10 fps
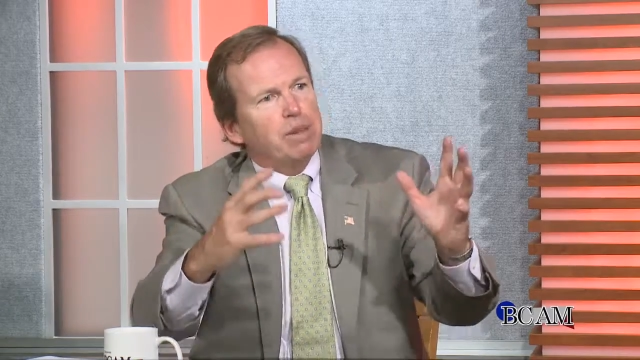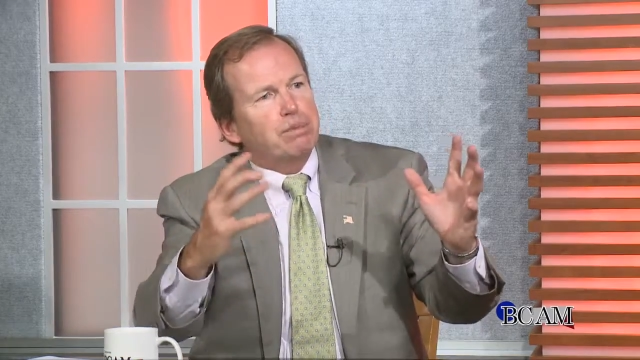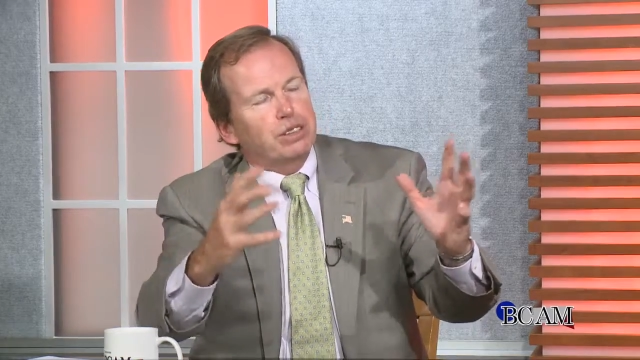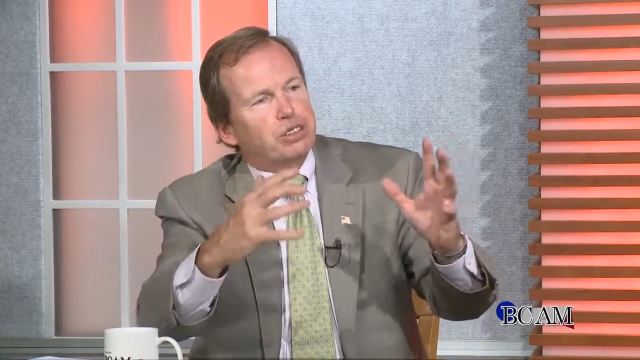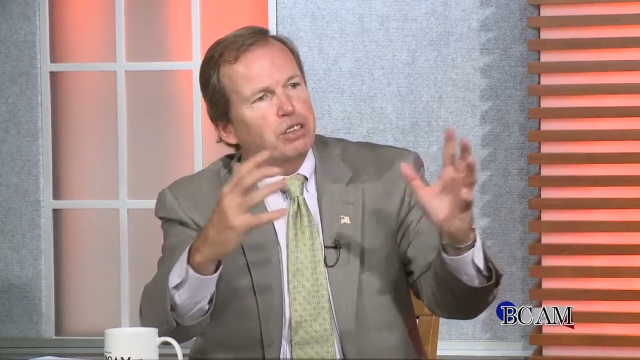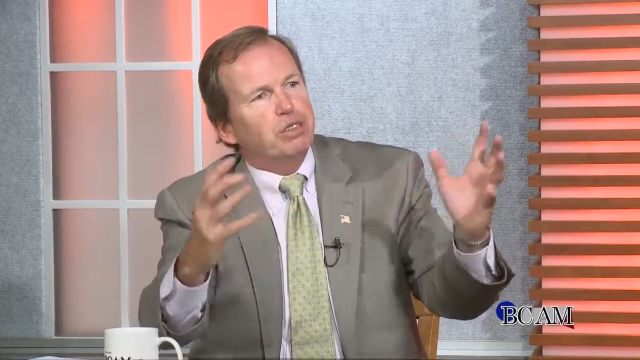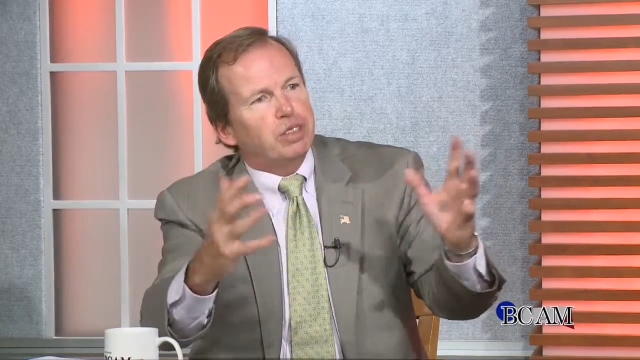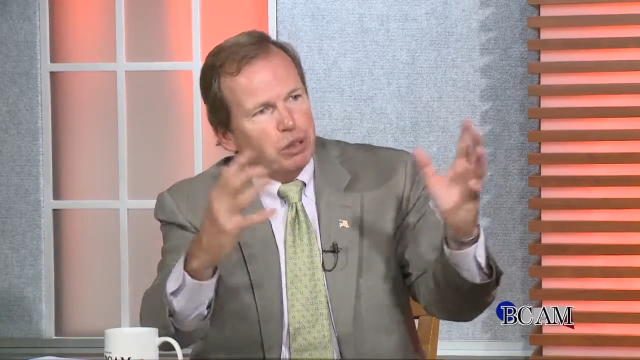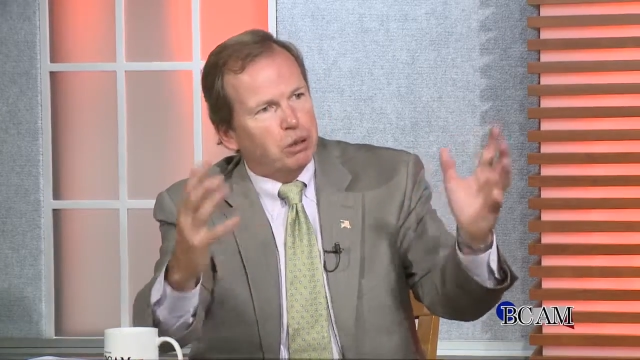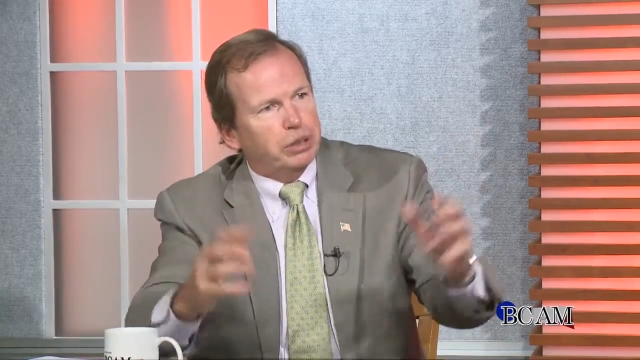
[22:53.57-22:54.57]
preserve
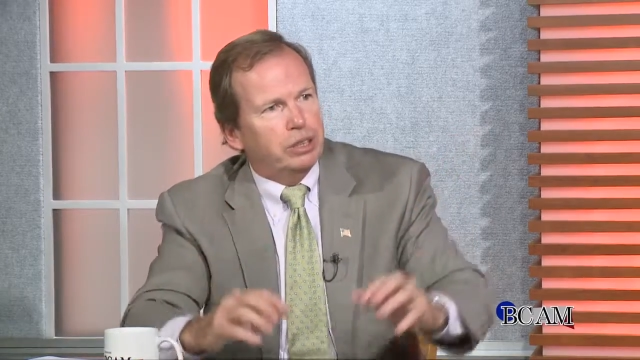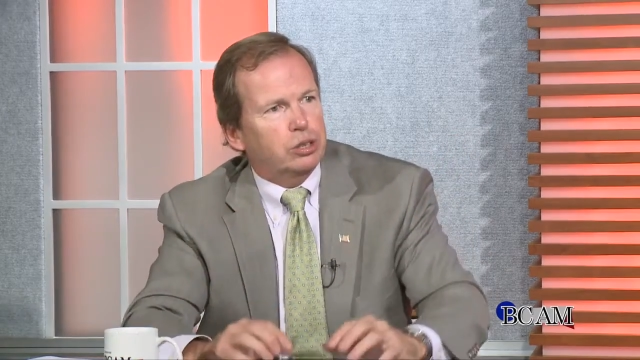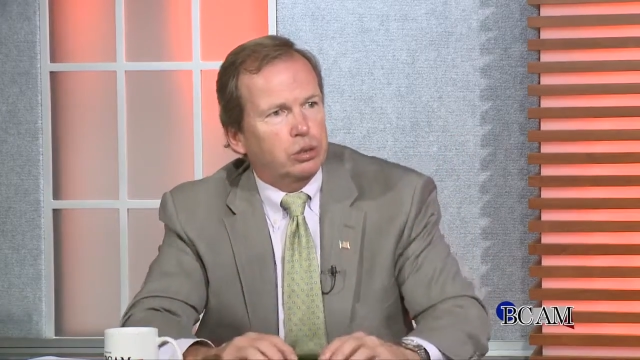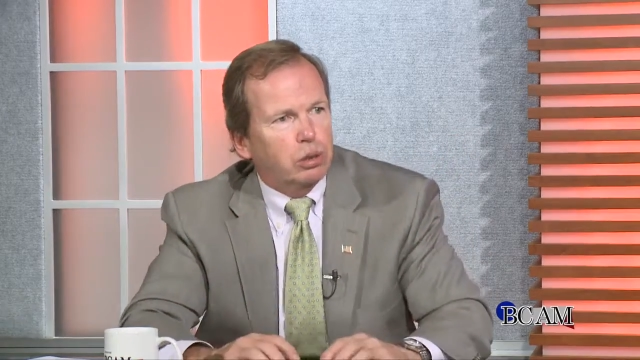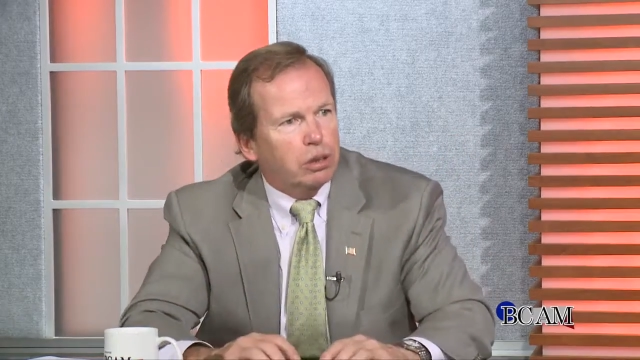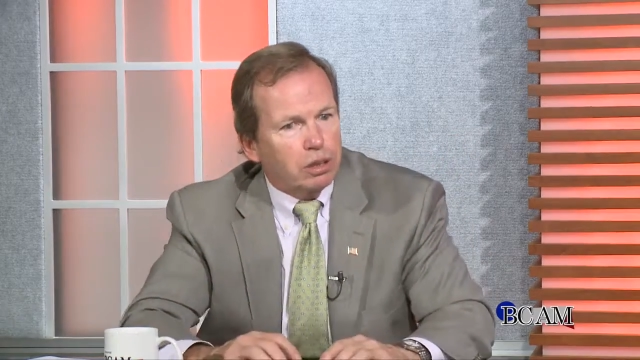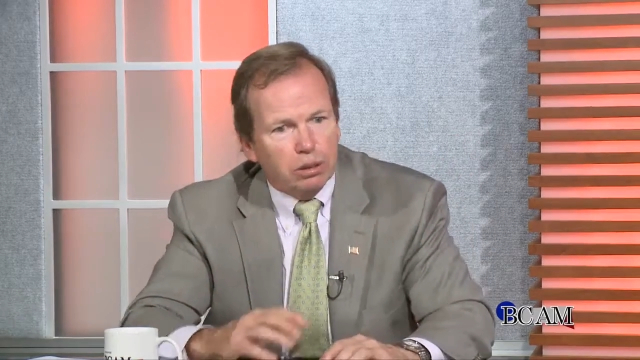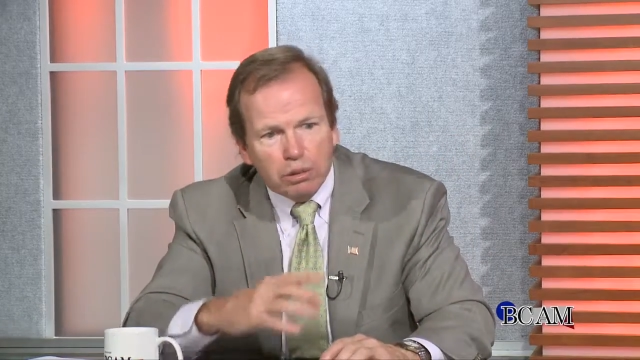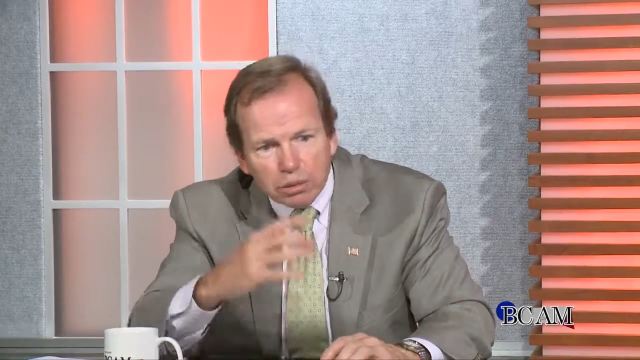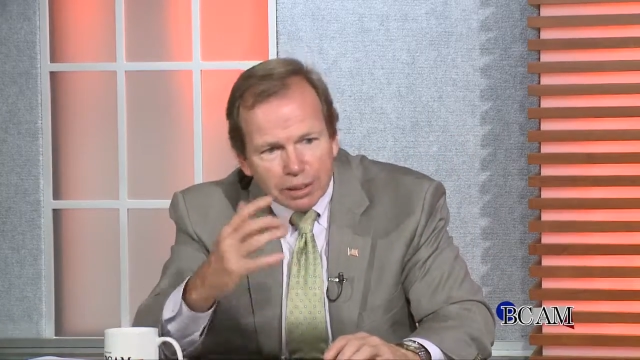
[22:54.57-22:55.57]
the old historical